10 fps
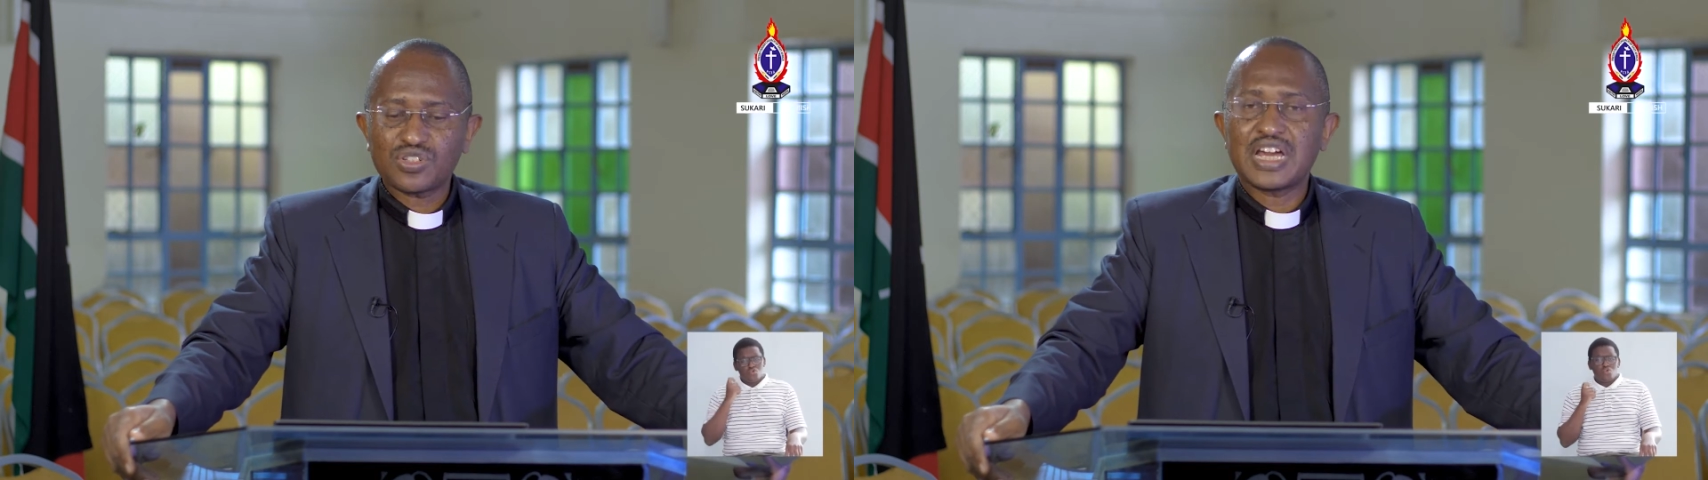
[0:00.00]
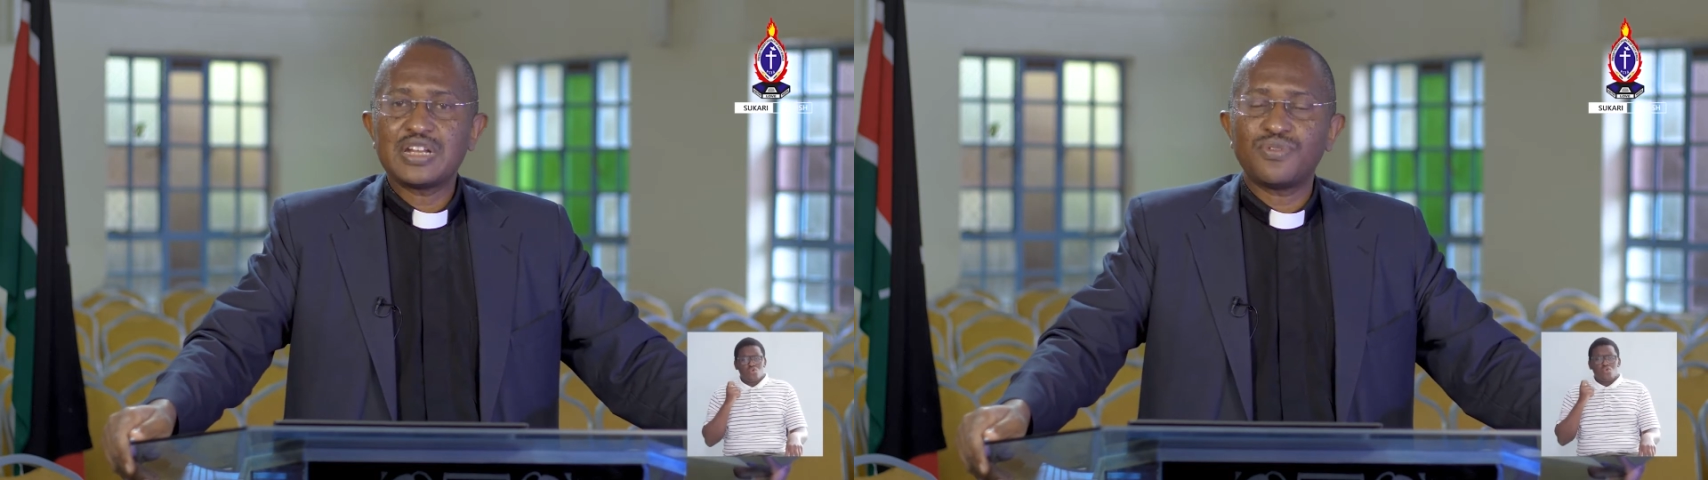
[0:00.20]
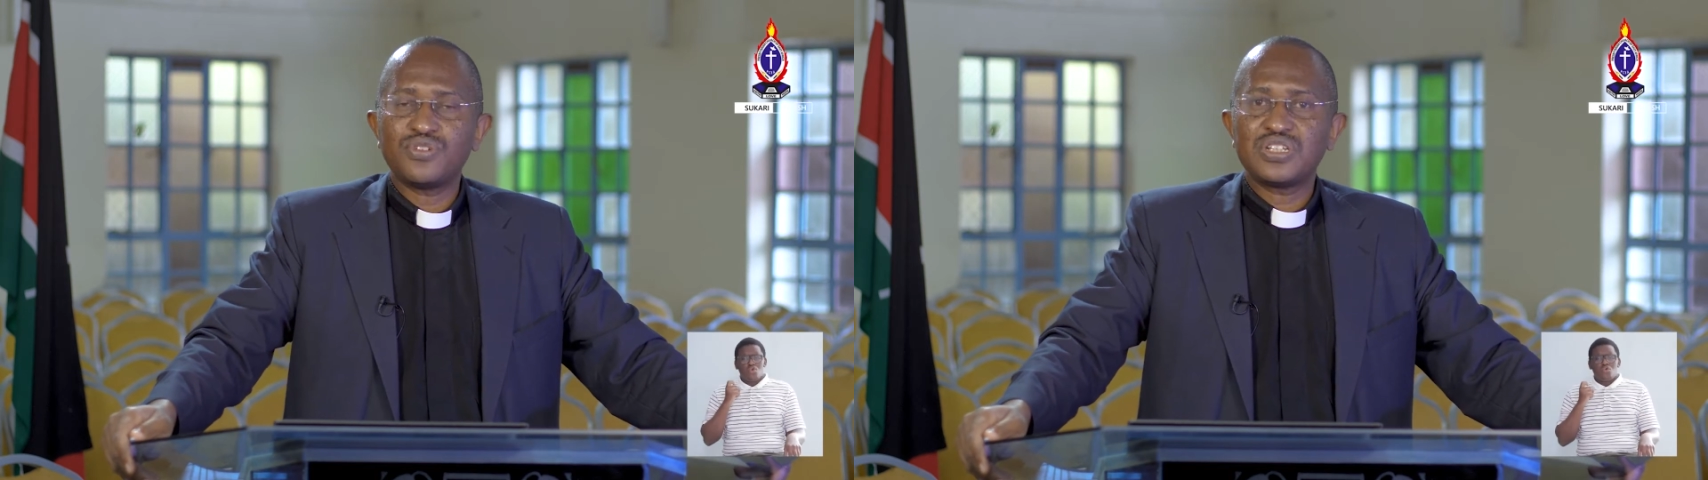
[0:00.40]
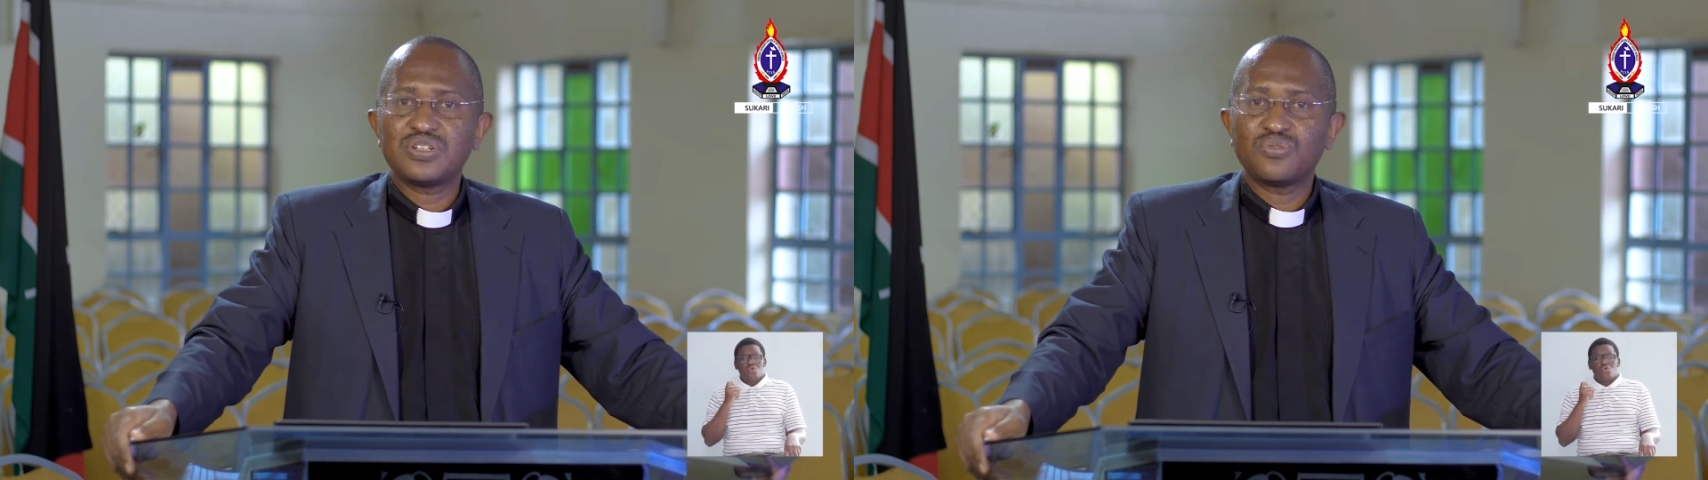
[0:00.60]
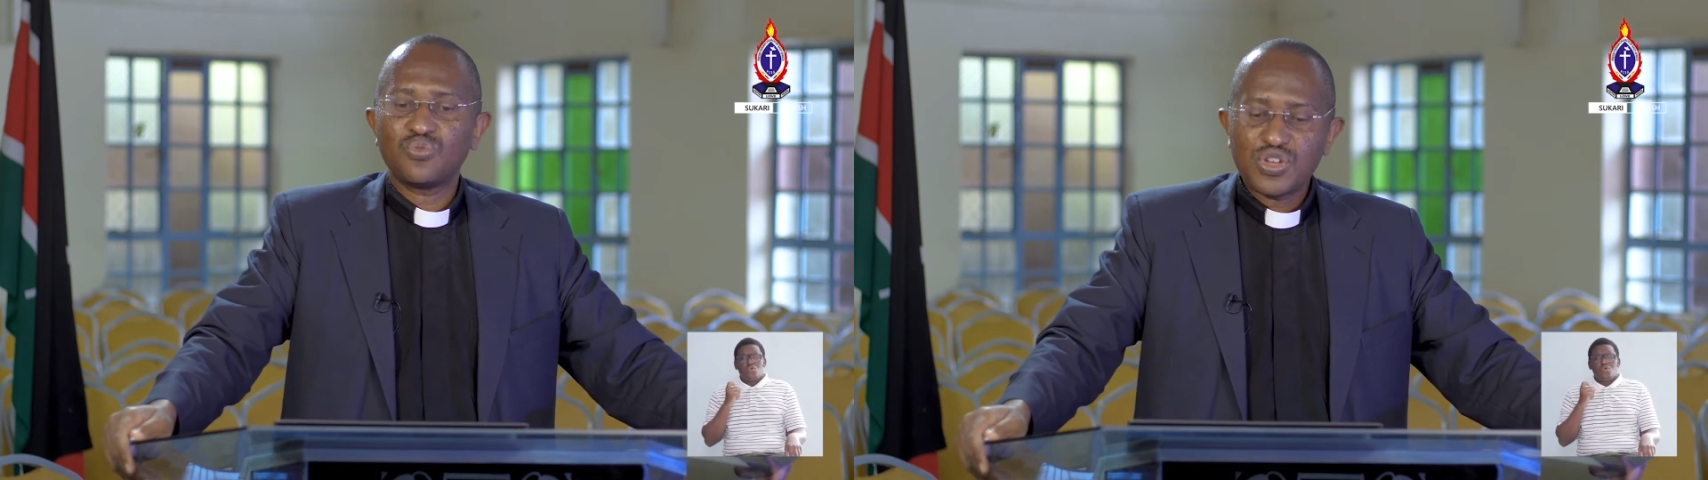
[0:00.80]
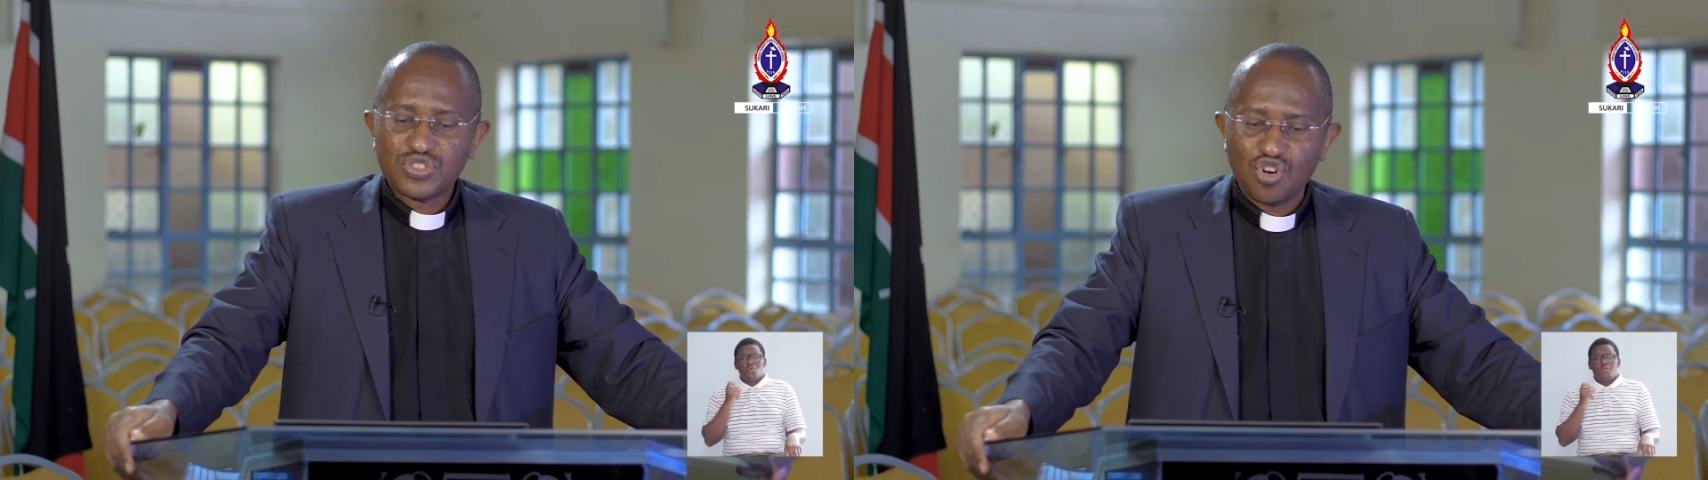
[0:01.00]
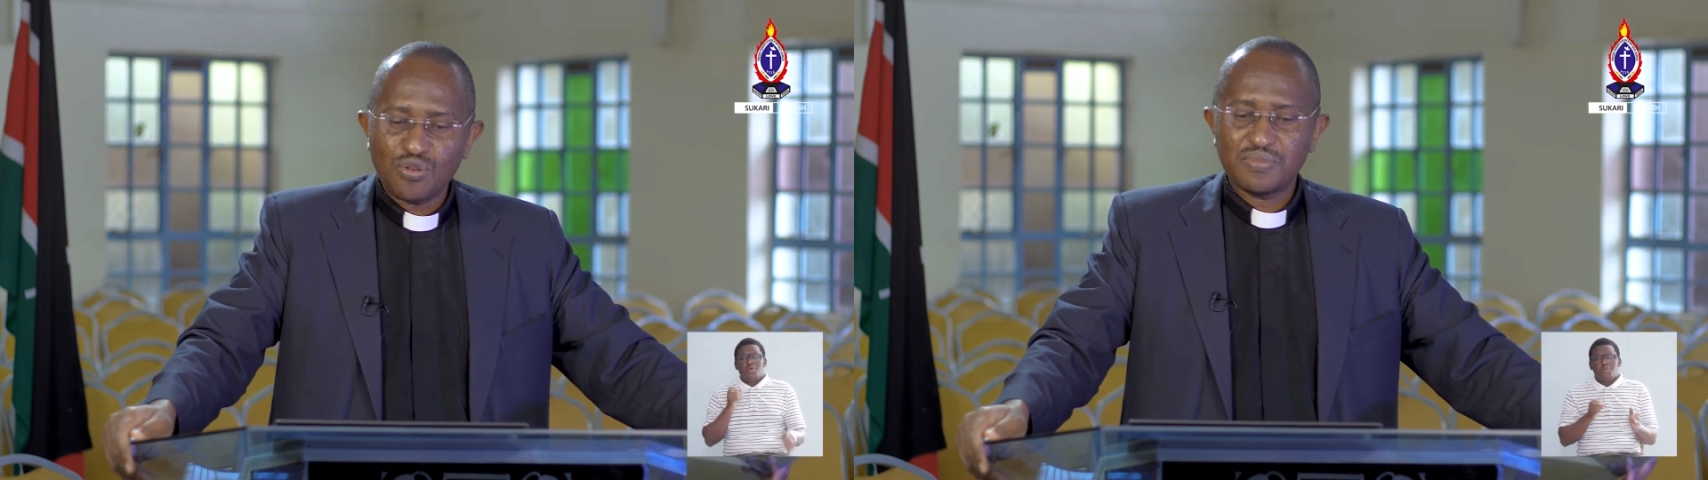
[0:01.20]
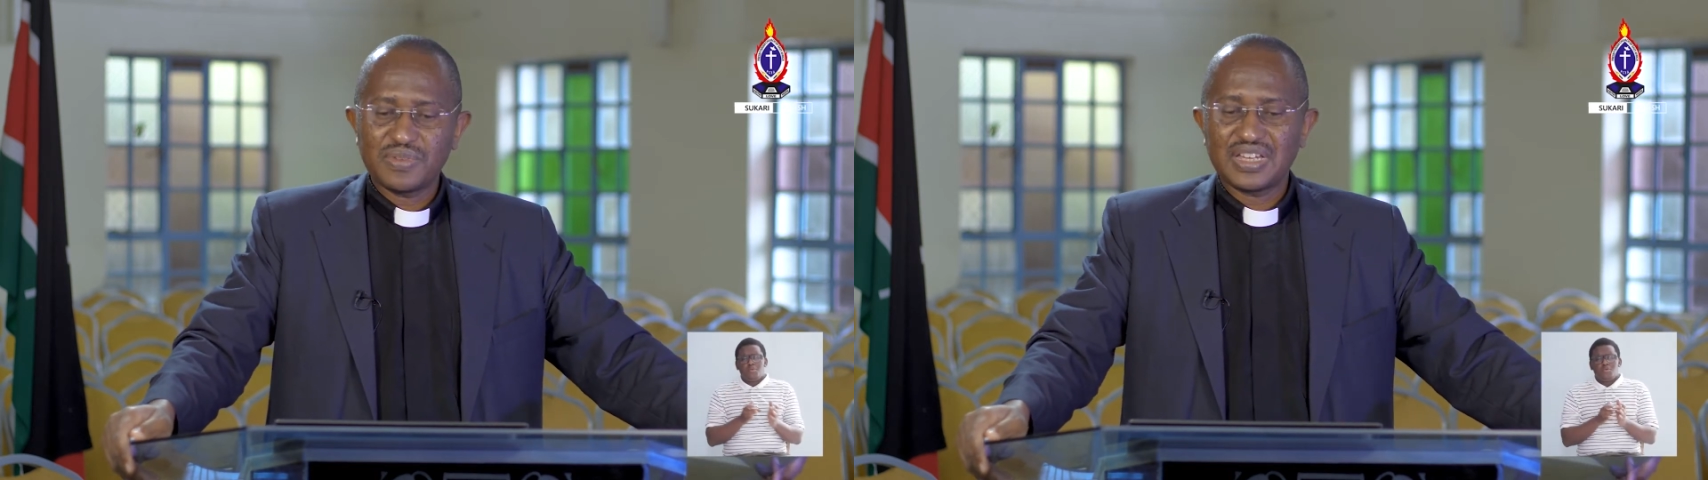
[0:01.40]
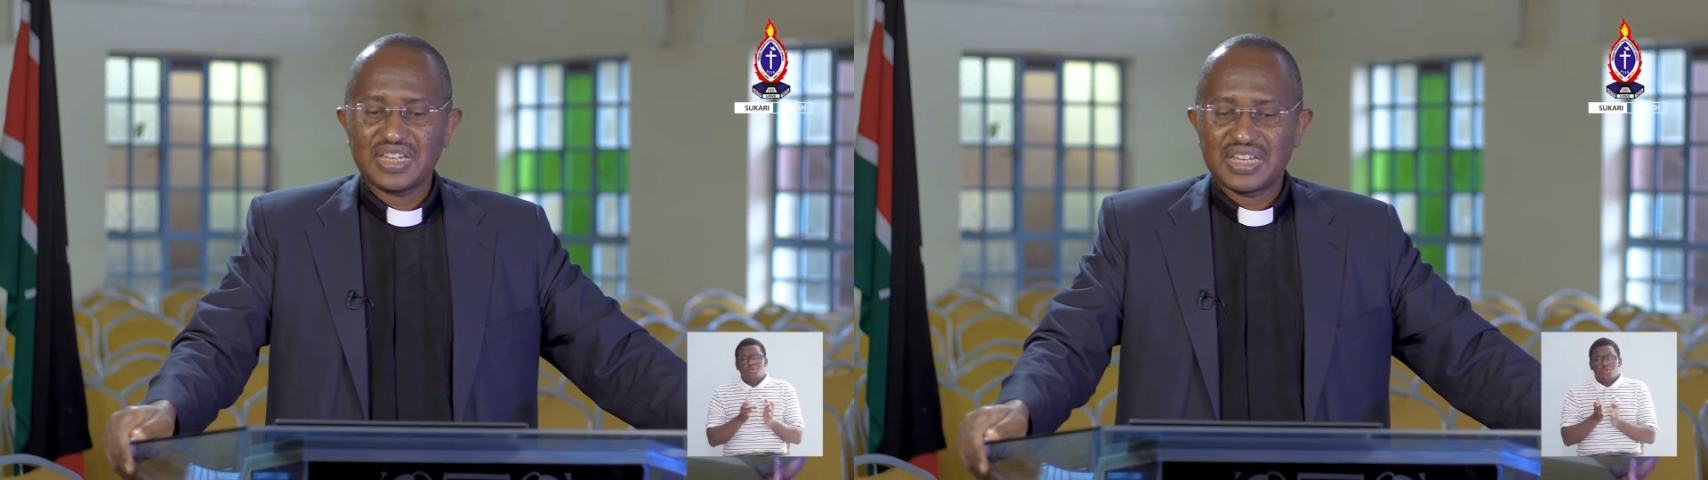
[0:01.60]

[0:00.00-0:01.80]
standpoint, wisdom